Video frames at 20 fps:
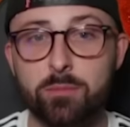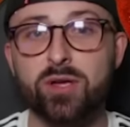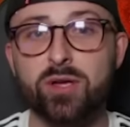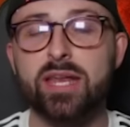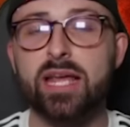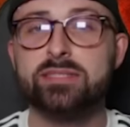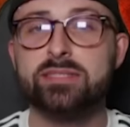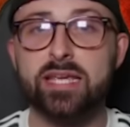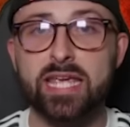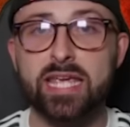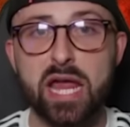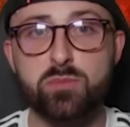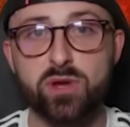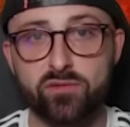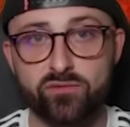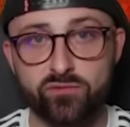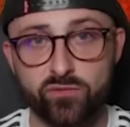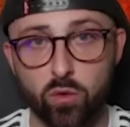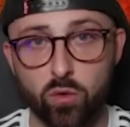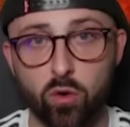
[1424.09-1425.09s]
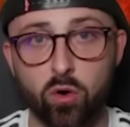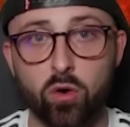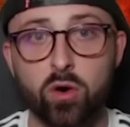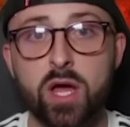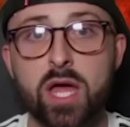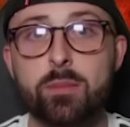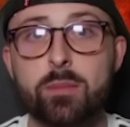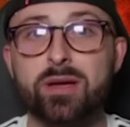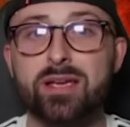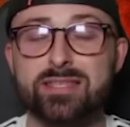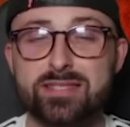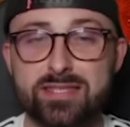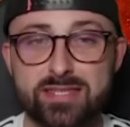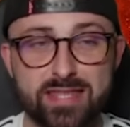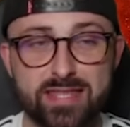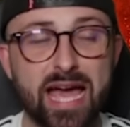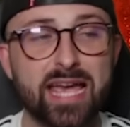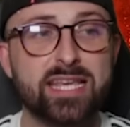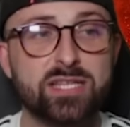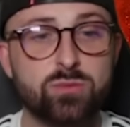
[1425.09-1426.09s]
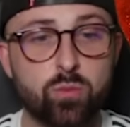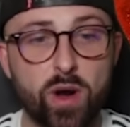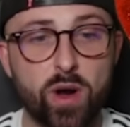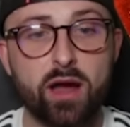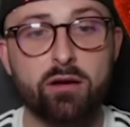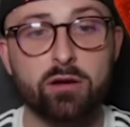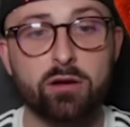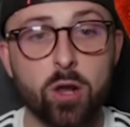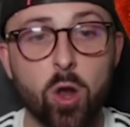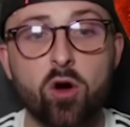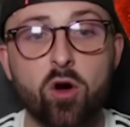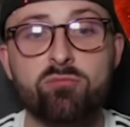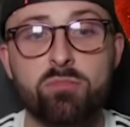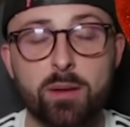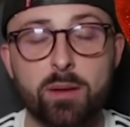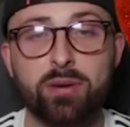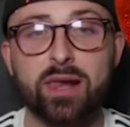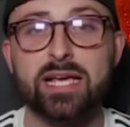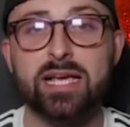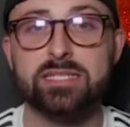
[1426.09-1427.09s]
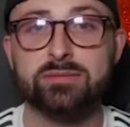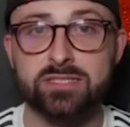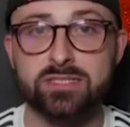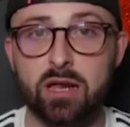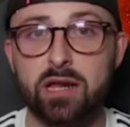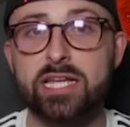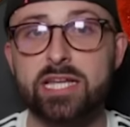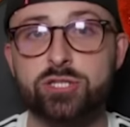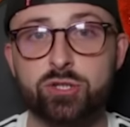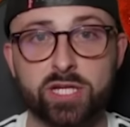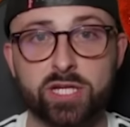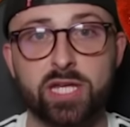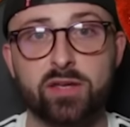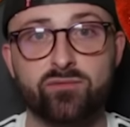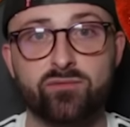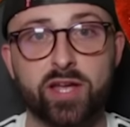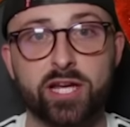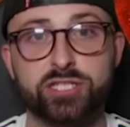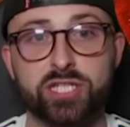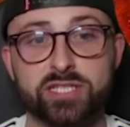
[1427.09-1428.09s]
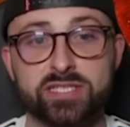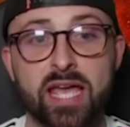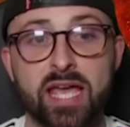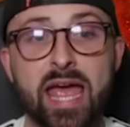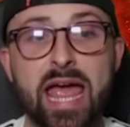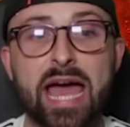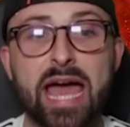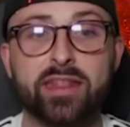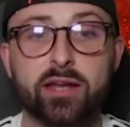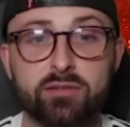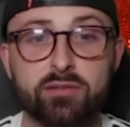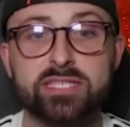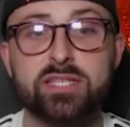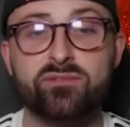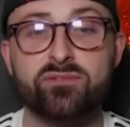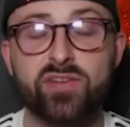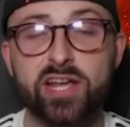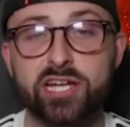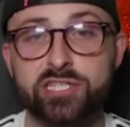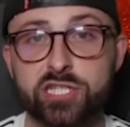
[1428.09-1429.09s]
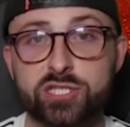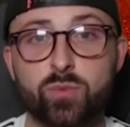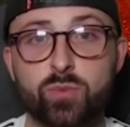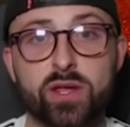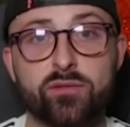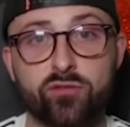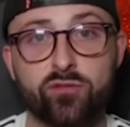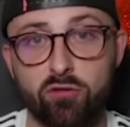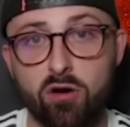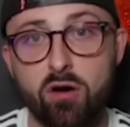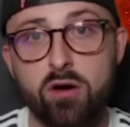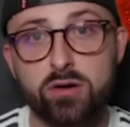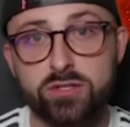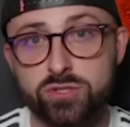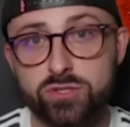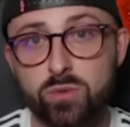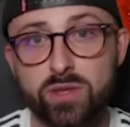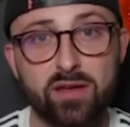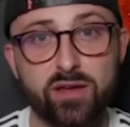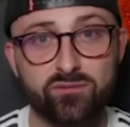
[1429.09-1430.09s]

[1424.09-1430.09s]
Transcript: I'm looking ahead to game week 4 because that is where a lot of my players have slightly trickier fixtures, and there is a fixture swing for Arsenal.